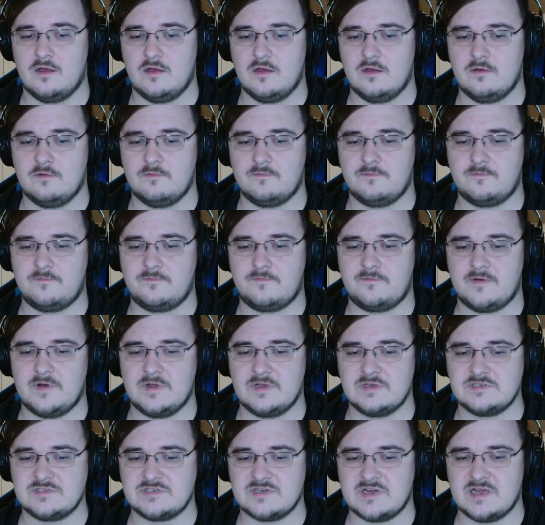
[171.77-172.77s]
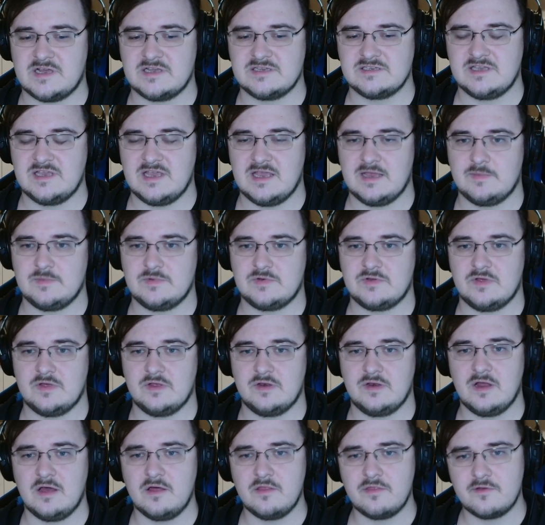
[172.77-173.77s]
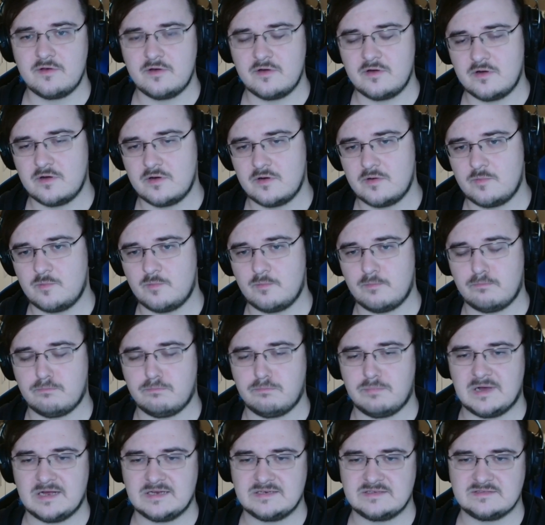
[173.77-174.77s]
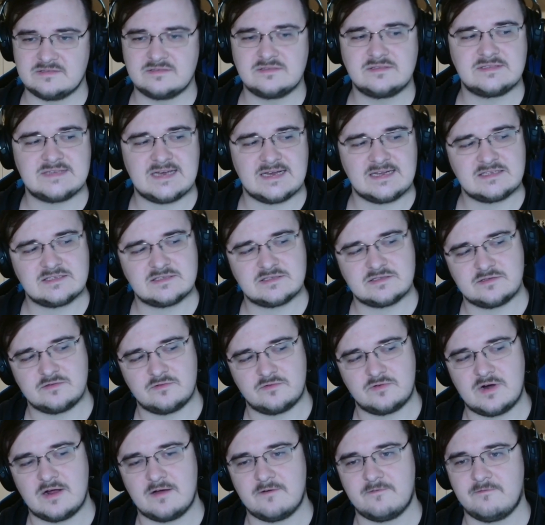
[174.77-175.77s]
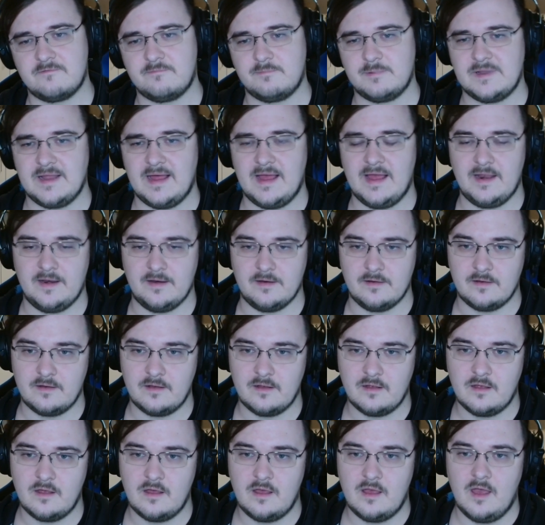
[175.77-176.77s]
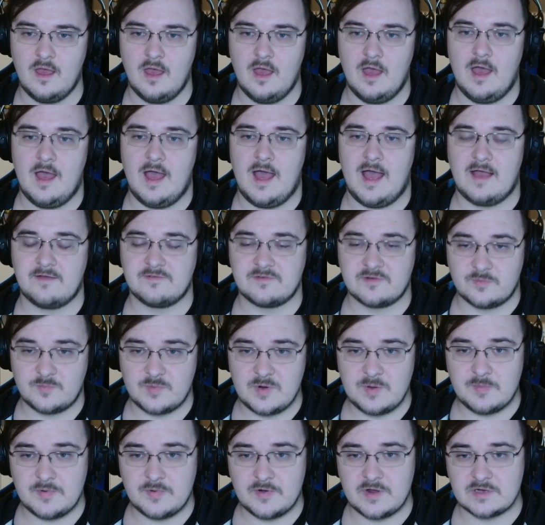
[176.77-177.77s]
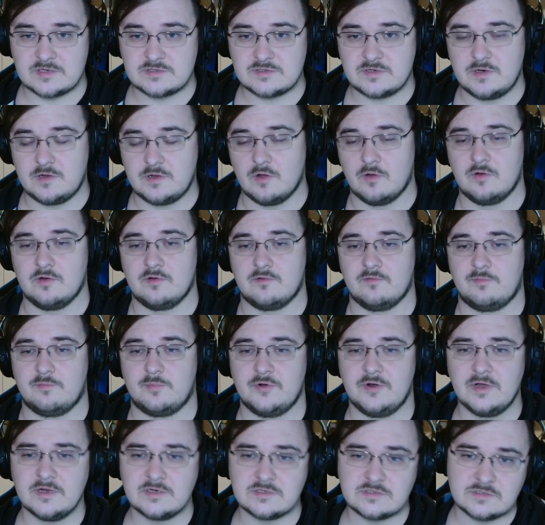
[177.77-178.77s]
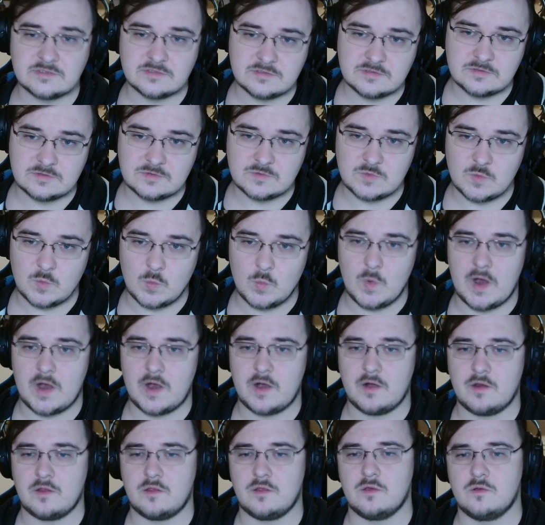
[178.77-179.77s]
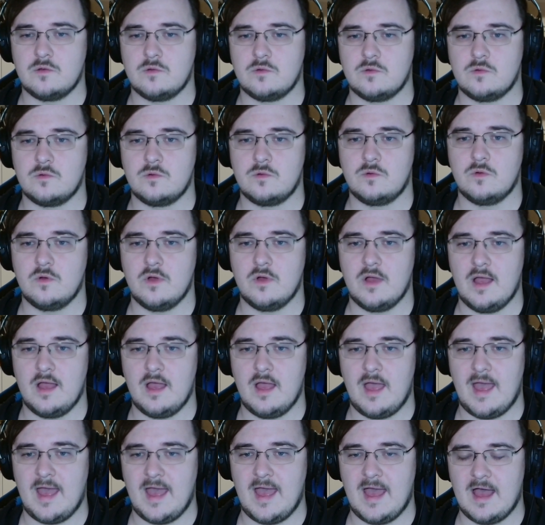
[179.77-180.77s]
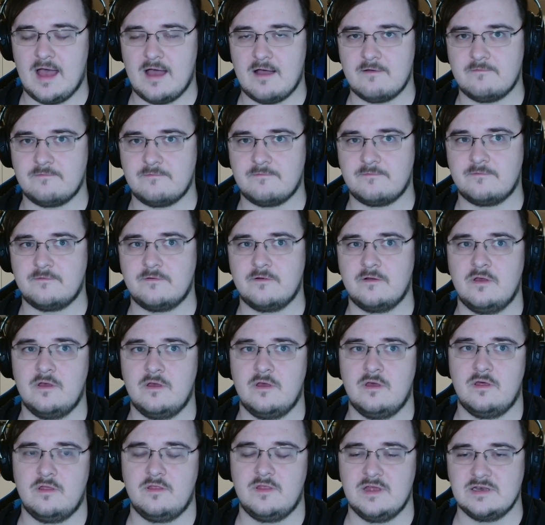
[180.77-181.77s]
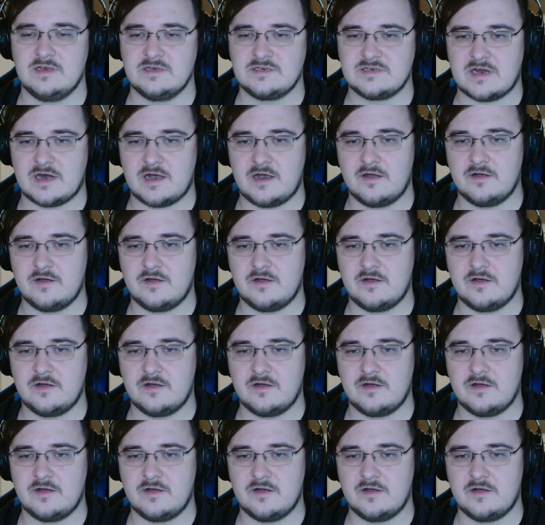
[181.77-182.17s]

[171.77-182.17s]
franchise game to another, but that's the rough plan. After pre-production, you go into production where you have the entire